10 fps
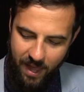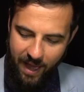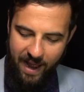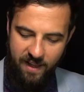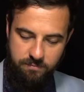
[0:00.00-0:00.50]

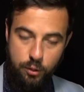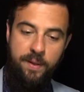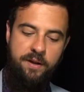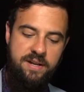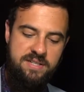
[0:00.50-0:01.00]
I have
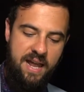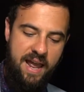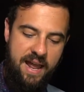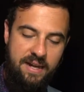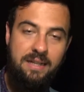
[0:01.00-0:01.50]
blueberries
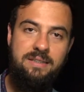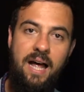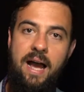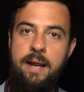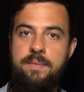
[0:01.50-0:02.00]
and a
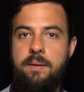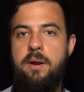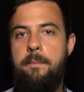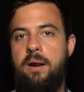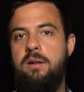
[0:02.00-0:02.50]
lime that I'm
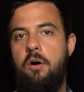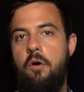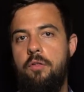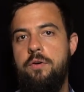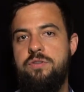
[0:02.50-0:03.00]
going to muddle
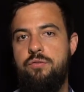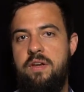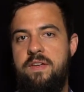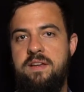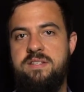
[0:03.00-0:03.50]
all those
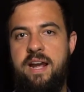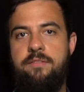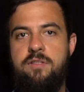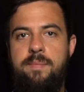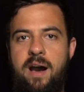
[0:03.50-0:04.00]
three things
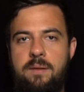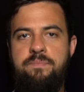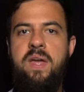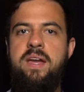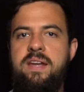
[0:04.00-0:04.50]
together in the
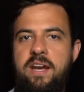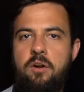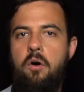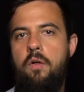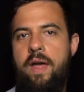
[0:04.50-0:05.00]
bottom, get
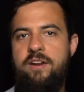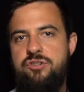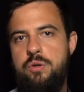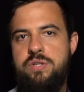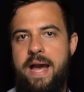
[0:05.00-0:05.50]
all that
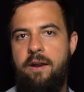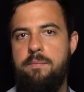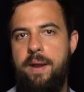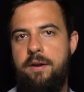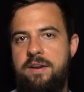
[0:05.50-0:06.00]
juice out of
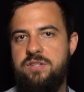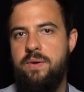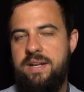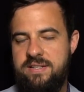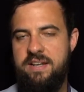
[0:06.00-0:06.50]
the berries so it
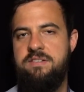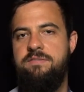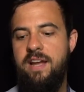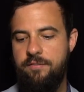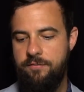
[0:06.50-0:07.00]
gets nice and
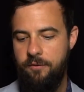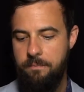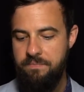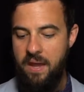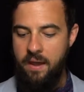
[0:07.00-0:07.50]
flavorful.